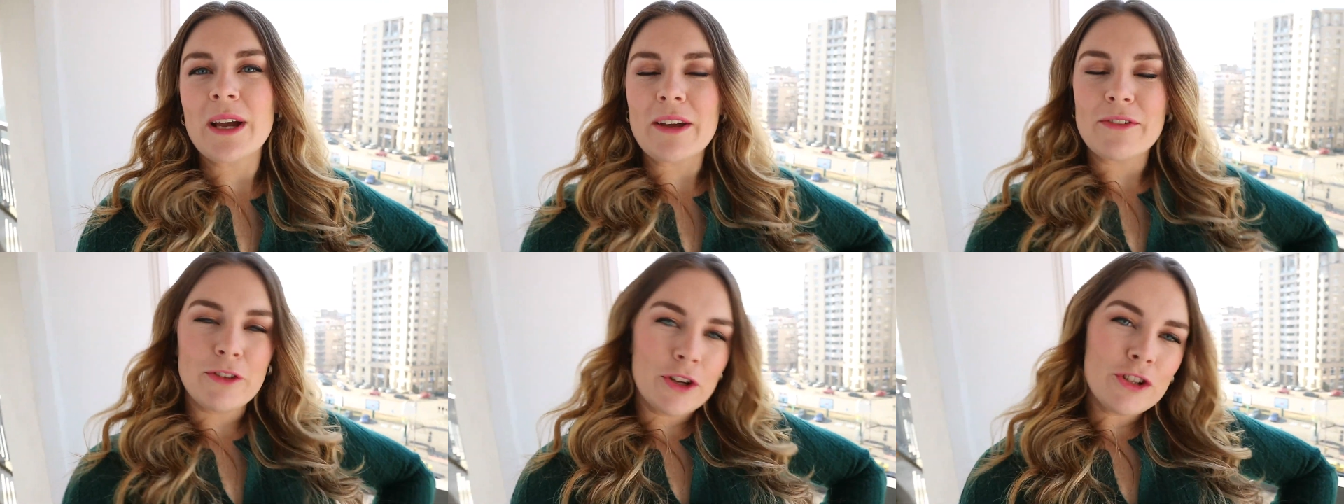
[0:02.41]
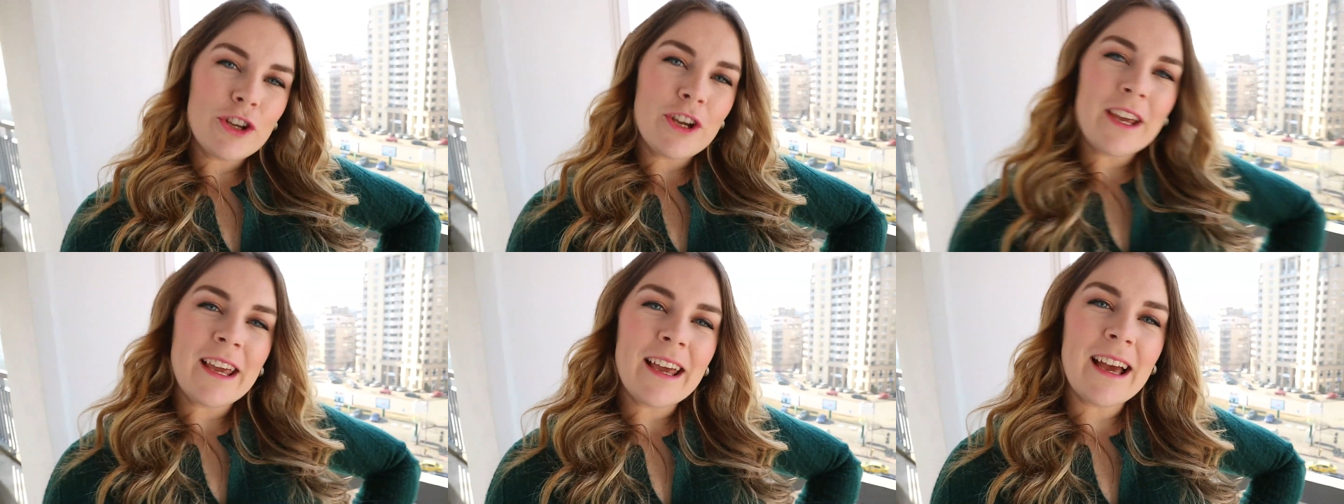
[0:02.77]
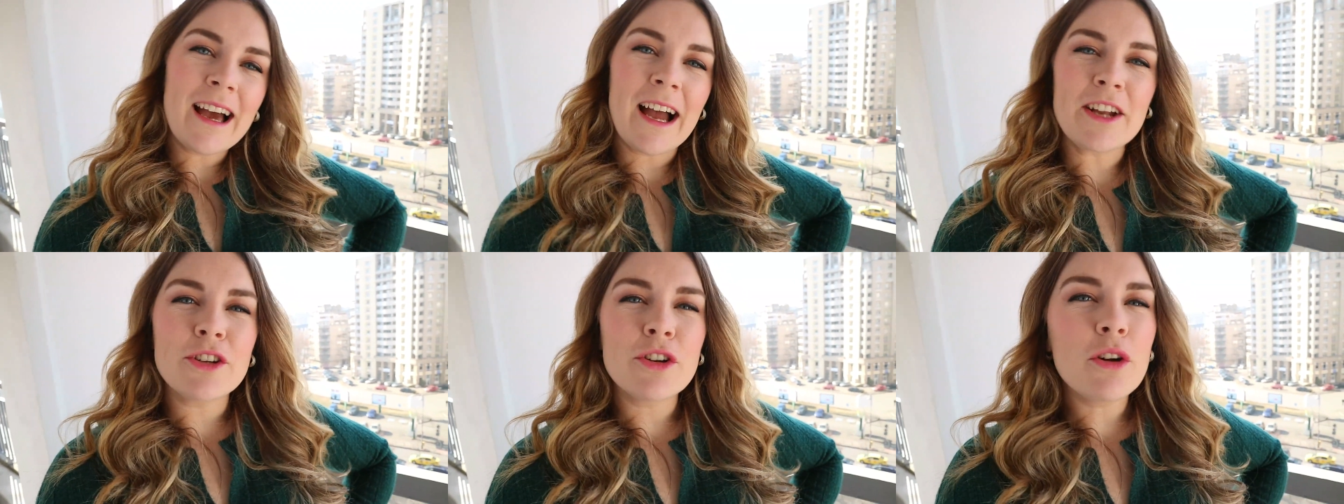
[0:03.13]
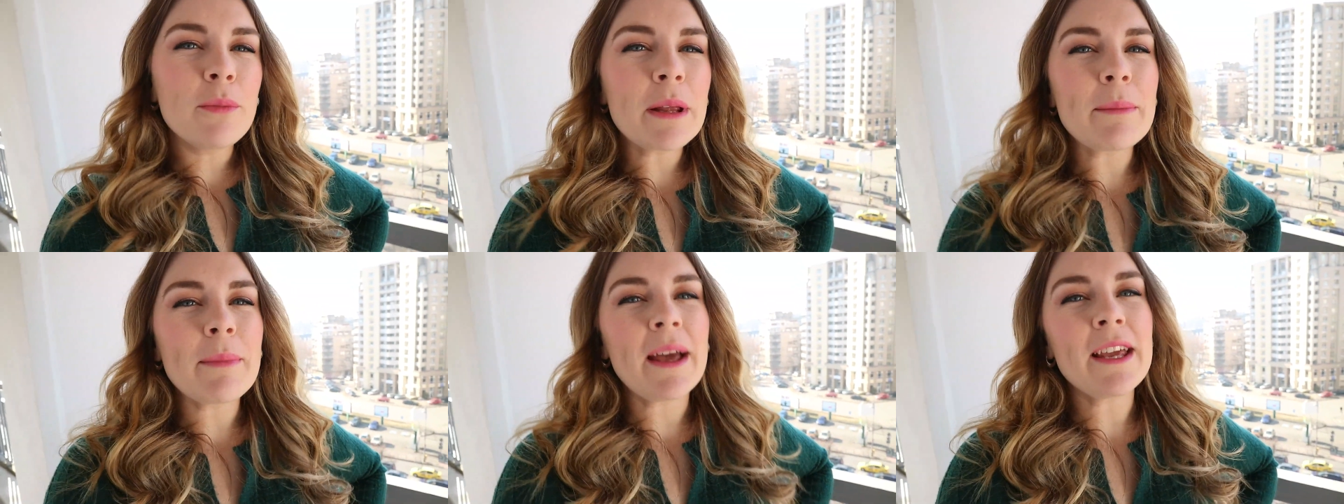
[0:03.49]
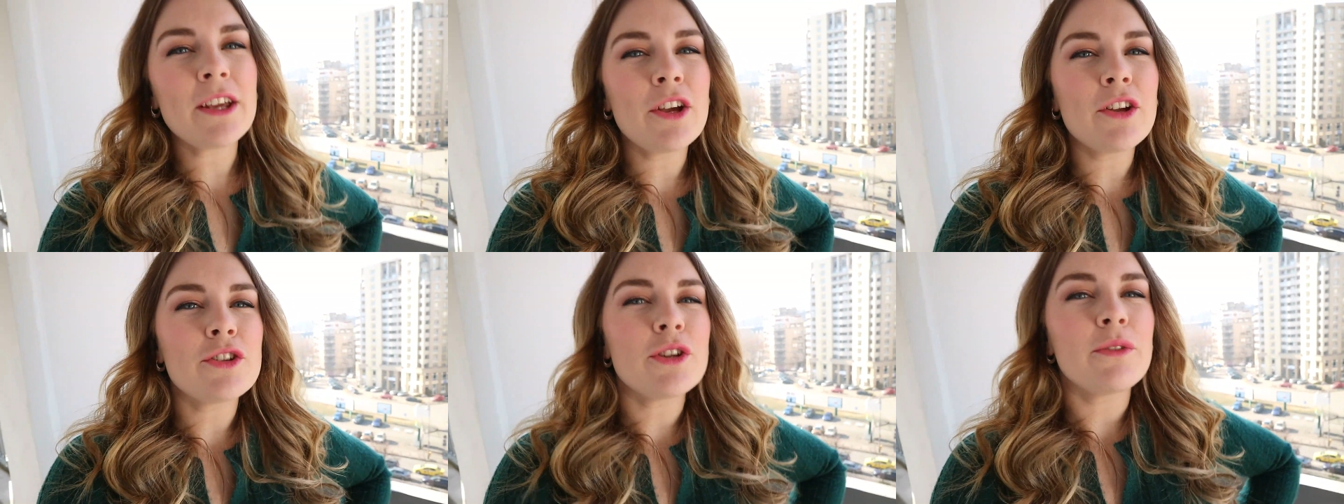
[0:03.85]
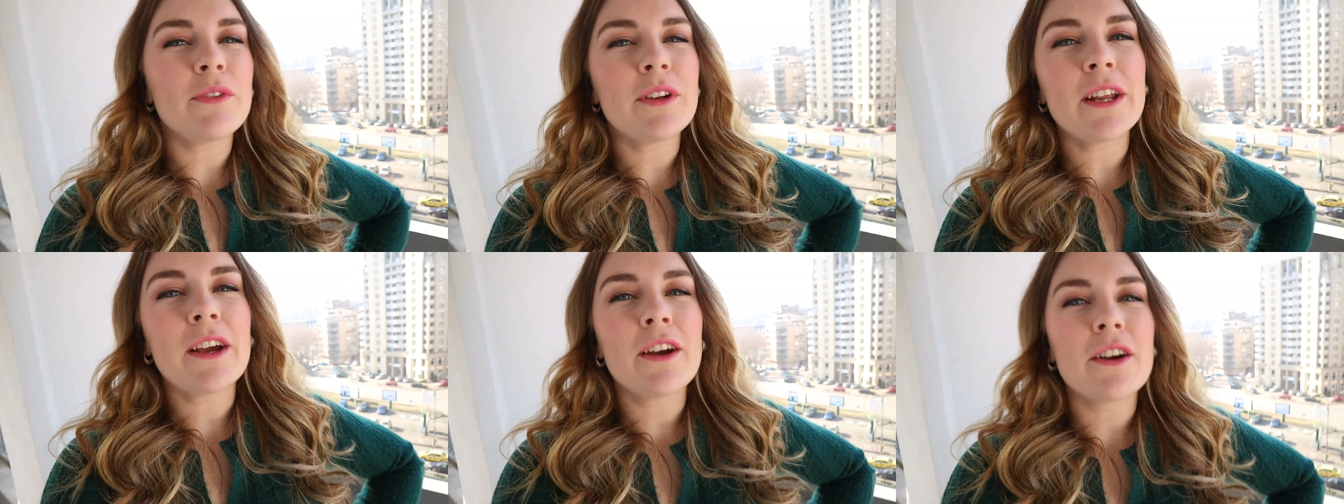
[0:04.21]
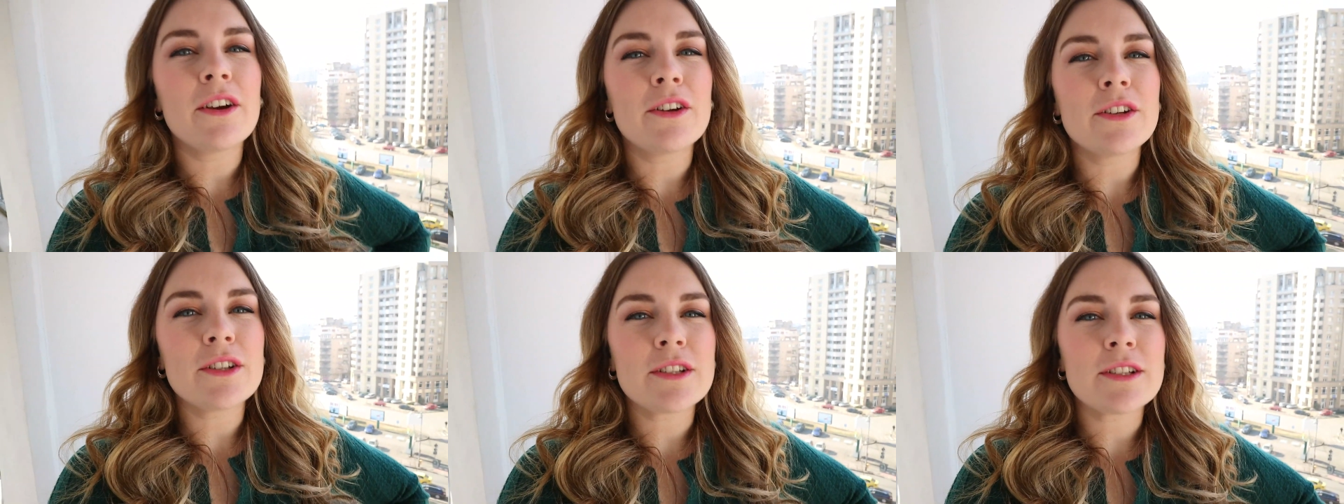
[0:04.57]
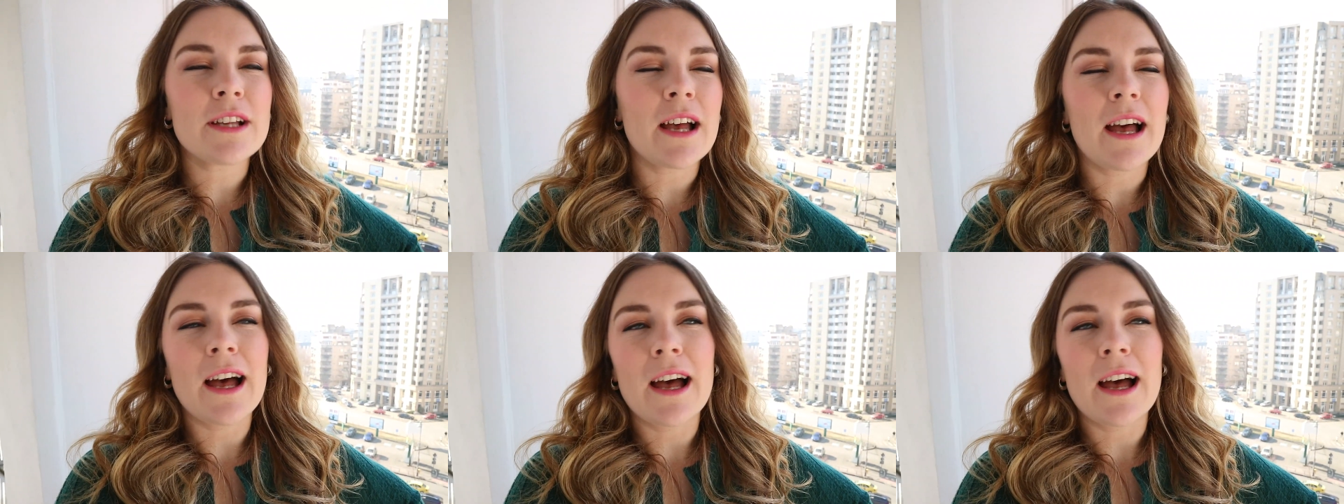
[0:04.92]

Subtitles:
If you're new here, I normally make YouTube videos